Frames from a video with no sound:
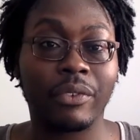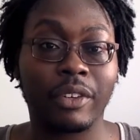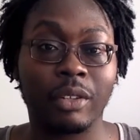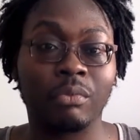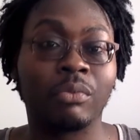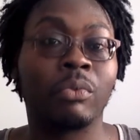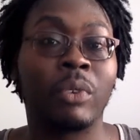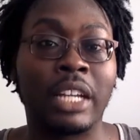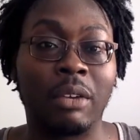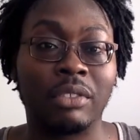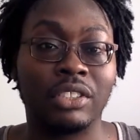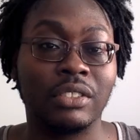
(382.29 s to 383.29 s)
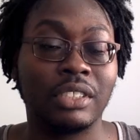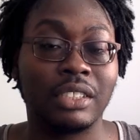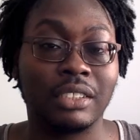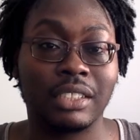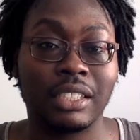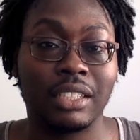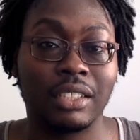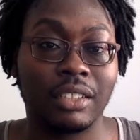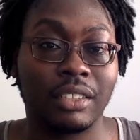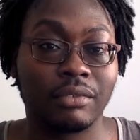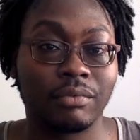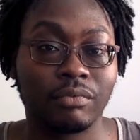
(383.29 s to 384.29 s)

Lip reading: from when I was using to